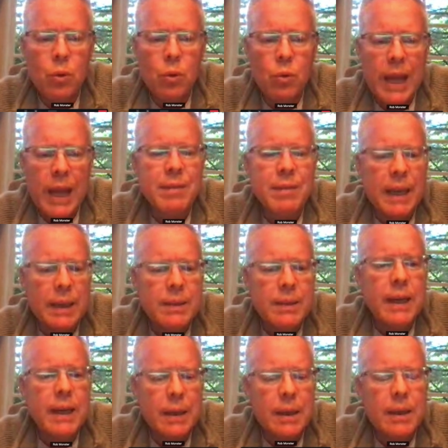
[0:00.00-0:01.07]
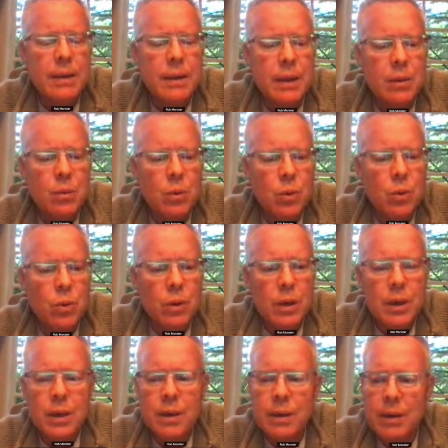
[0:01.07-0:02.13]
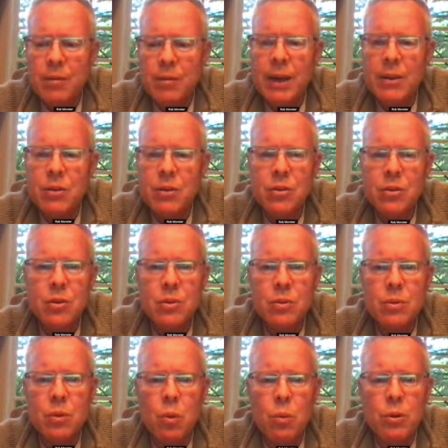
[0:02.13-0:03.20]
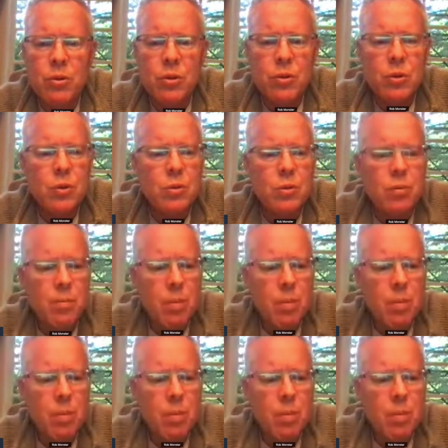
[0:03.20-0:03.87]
navigate that, and they will advise us on what we should do.